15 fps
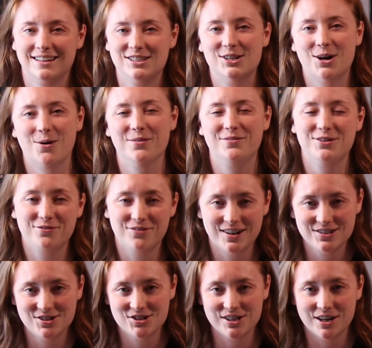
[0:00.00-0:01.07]
So if you
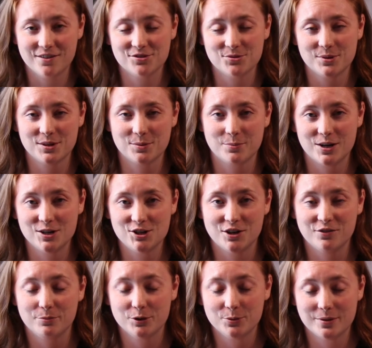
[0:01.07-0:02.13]
find yourselves with a bunch
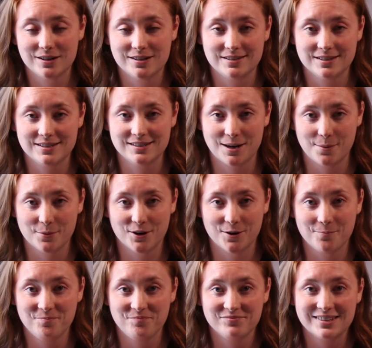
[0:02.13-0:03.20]
of blueberries this
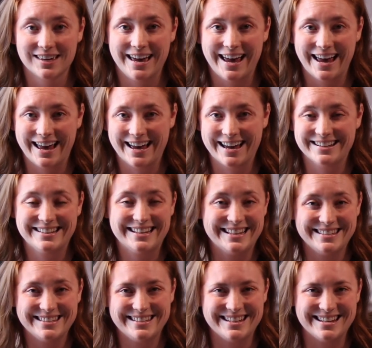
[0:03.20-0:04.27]
summer and
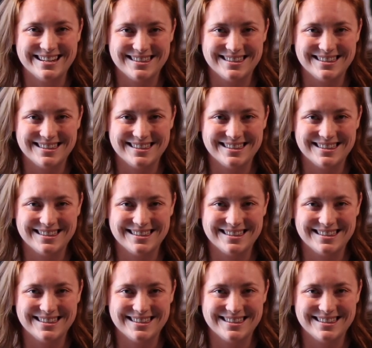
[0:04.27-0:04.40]
kids to